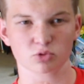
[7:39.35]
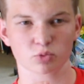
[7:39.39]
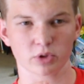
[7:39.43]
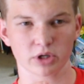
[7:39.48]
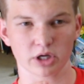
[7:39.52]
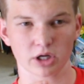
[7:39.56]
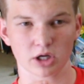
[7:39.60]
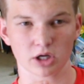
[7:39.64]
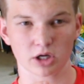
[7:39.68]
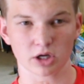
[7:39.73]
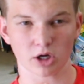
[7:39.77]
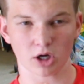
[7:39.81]

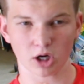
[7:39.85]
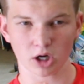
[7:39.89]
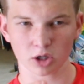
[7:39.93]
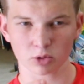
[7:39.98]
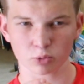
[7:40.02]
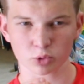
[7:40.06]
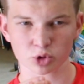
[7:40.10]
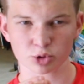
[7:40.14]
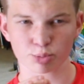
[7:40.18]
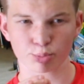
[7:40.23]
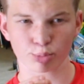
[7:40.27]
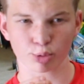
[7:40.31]
when God
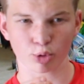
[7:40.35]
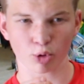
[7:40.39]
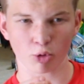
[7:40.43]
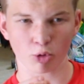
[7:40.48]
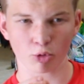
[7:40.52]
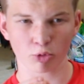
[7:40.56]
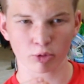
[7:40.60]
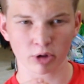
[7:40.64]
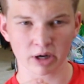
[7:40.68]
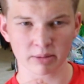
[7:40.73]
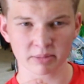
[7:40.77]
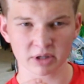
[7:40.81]
was
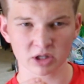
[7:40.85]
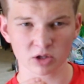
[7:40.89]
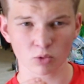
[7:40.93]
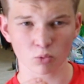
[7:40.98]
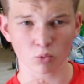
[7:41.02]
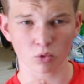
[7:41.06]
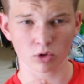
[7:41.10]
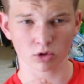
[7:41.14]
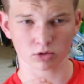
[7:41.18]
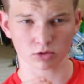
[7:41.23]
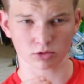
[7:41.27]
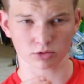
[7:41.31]
programming the
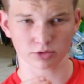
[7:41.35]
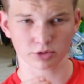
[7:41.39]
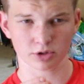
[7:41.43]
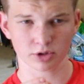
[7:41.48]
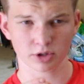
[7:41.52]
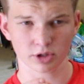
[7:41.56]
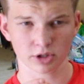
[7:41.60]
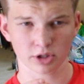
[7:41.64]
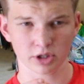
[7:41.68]
world,